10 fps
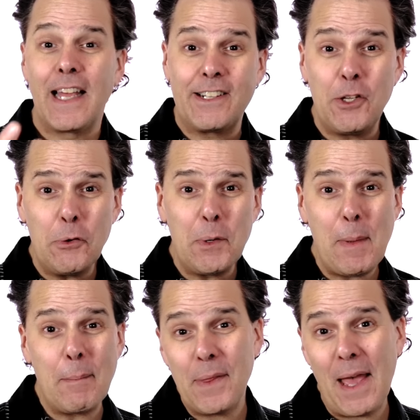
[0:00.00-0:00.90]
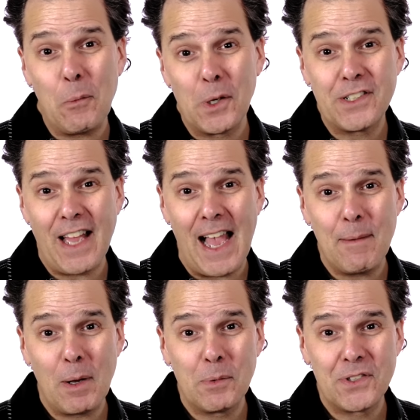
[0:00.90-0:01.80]
Like, do you remember that one
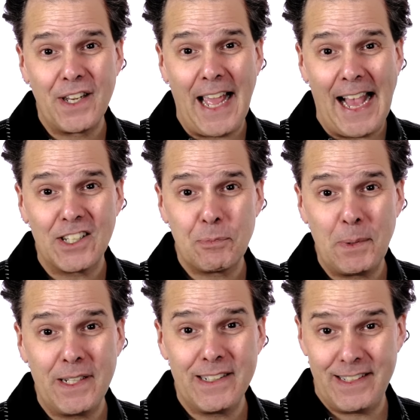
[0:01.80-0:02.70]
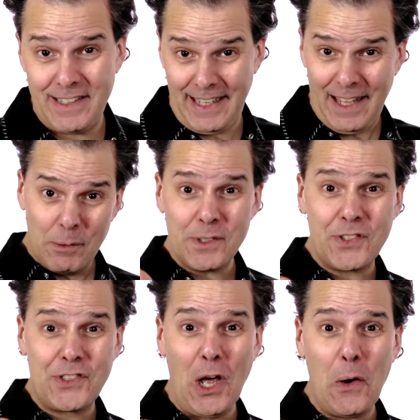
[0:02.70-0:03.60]
time I was in Aspen and it
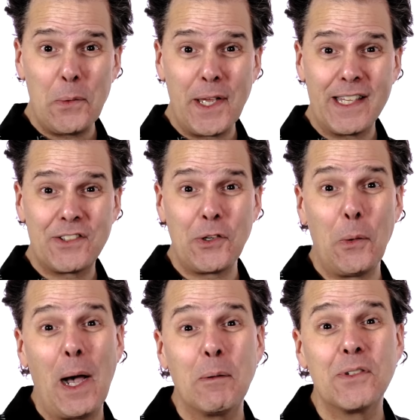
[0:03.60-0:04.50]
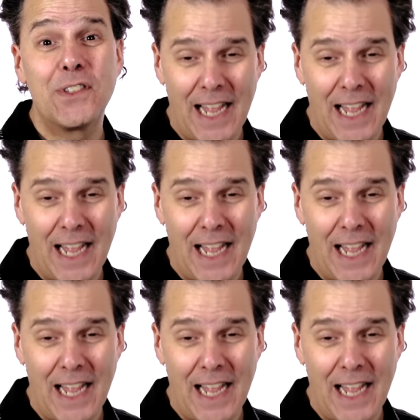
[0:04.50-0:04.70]
was snowing, so I was